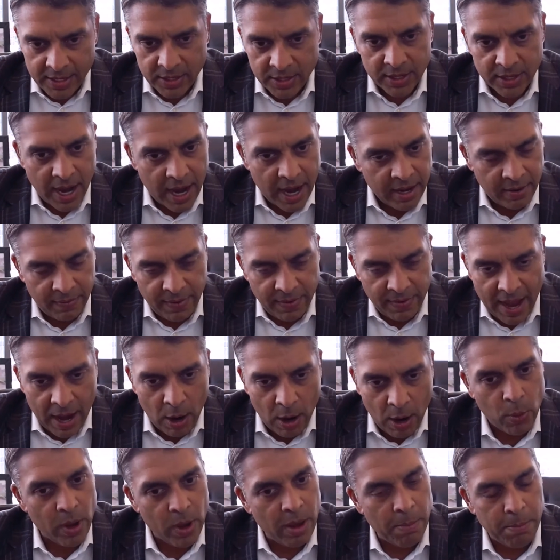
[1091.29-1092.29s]
kind of
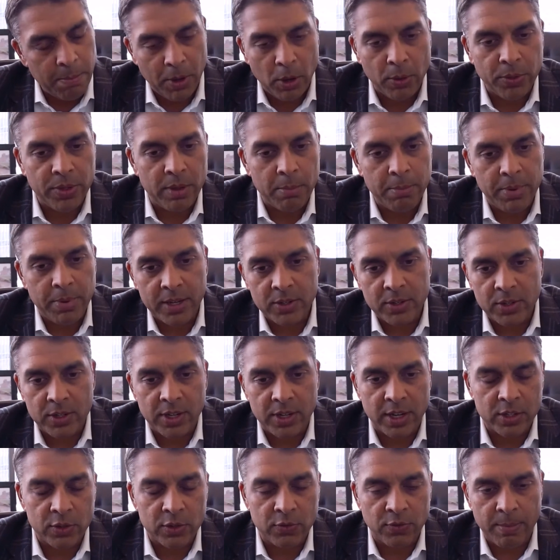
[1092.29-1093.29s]
how we built the
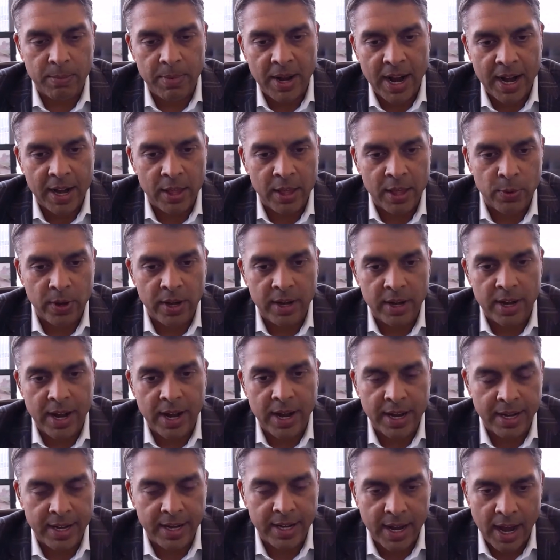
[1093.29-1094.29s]
business from 93 to
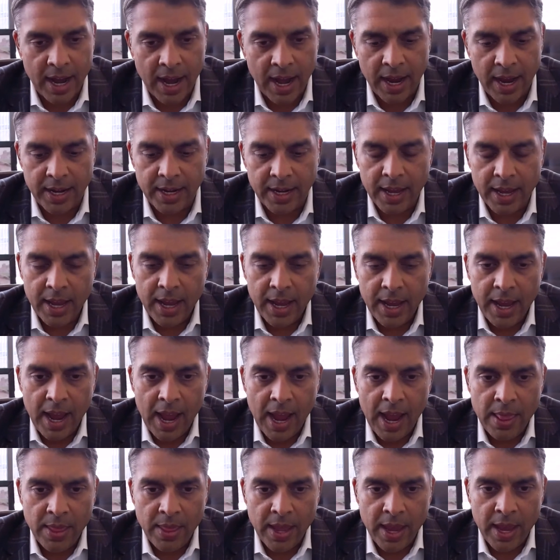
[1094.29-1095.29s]
99.
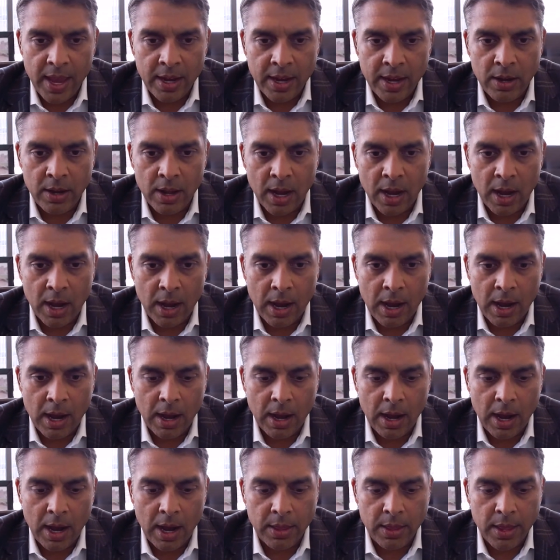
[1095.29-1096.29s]
And then
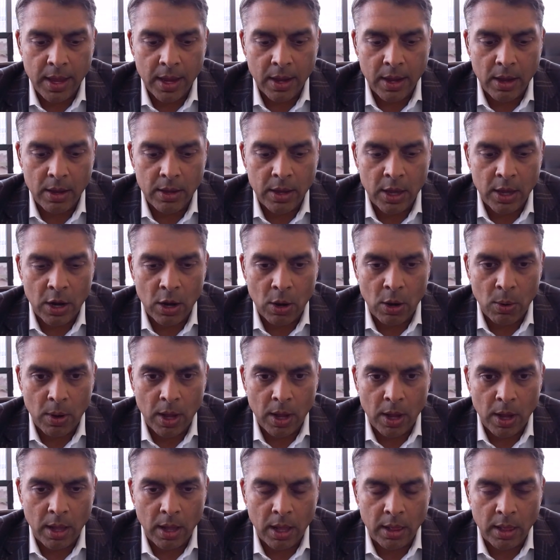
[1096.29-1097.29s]
I think
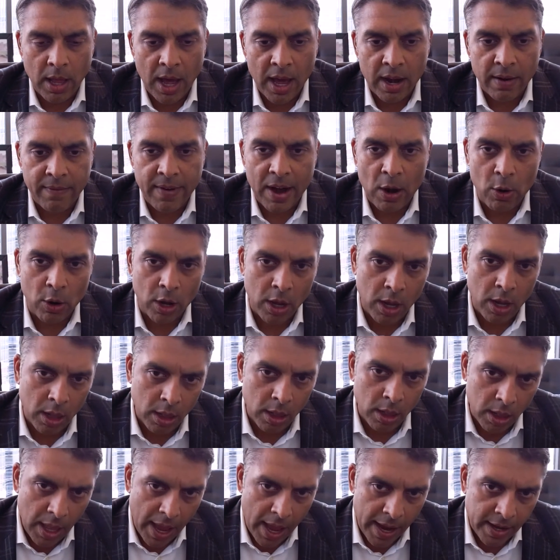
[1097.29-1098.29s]
a lot of our
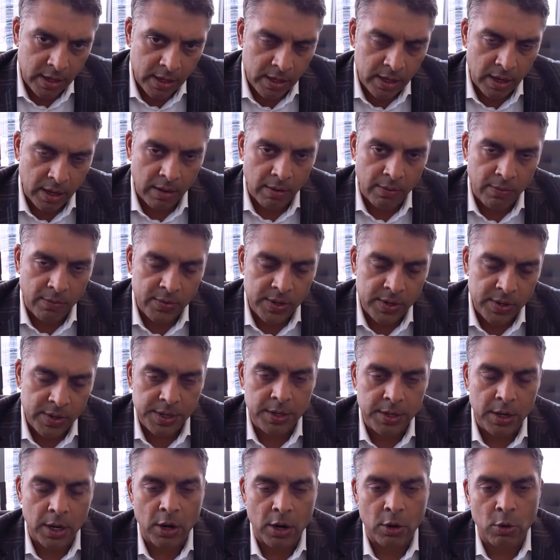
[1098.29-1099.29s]
collective
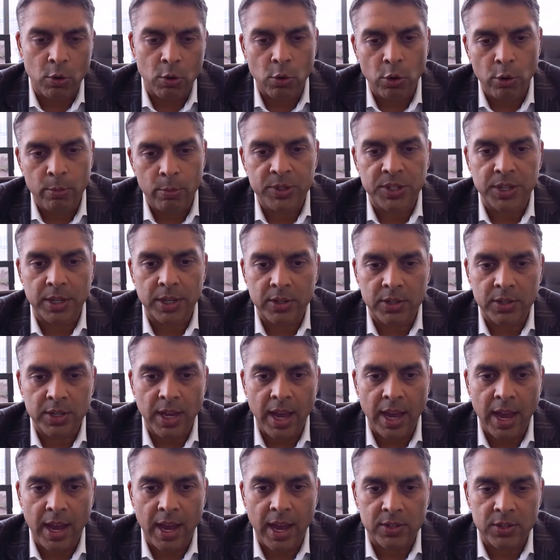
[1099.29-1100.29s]
group
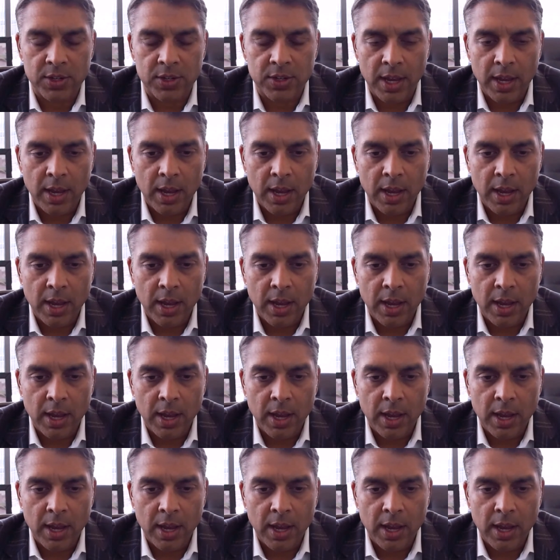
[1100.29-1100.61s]
success